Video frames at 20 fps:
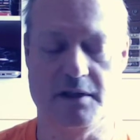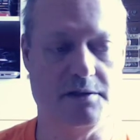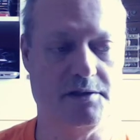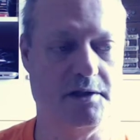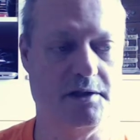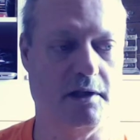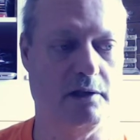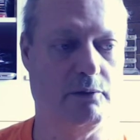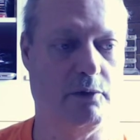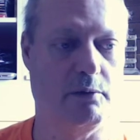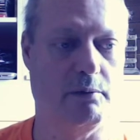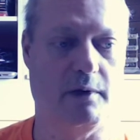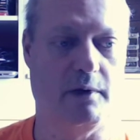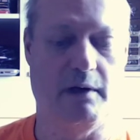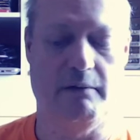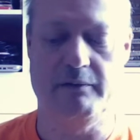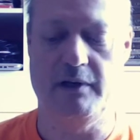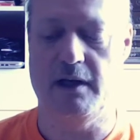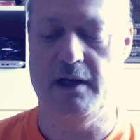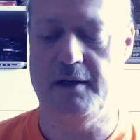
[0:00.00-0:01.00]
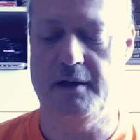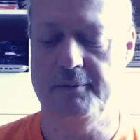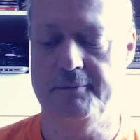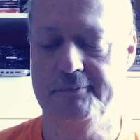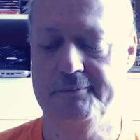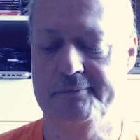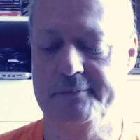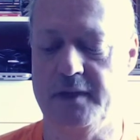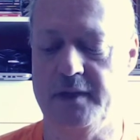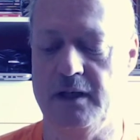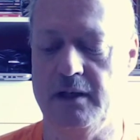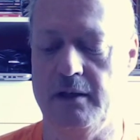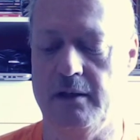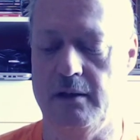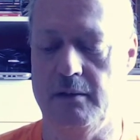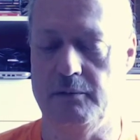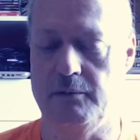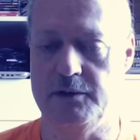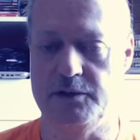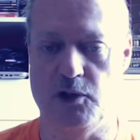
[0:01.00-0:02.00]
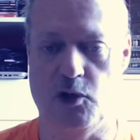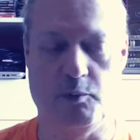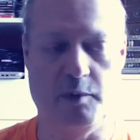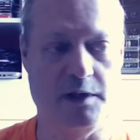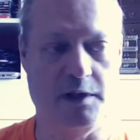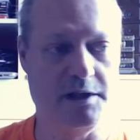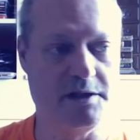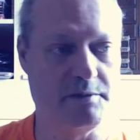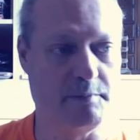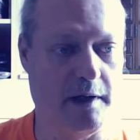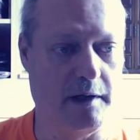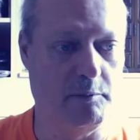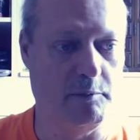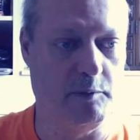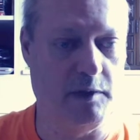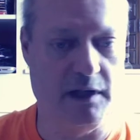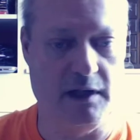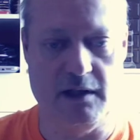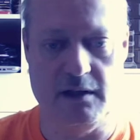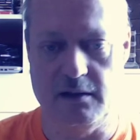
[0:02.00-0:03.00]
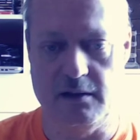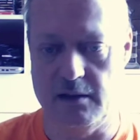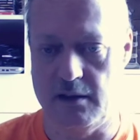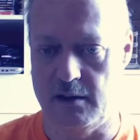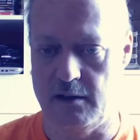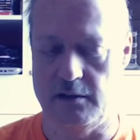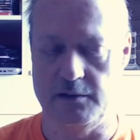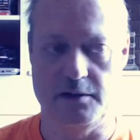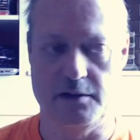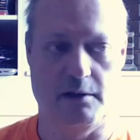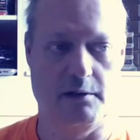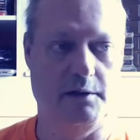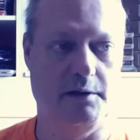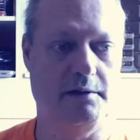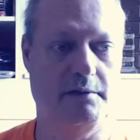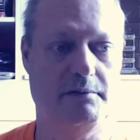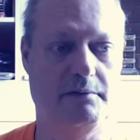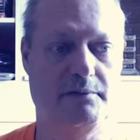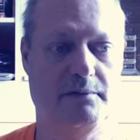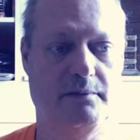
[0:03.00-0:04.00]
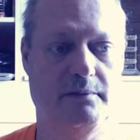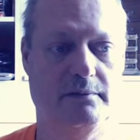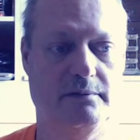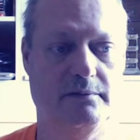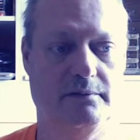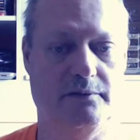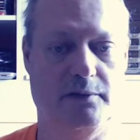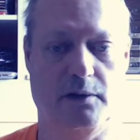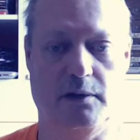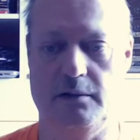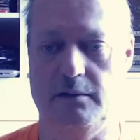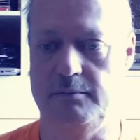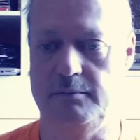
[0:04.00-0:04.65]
stick with what I've got. Was hoping this might be an alternative for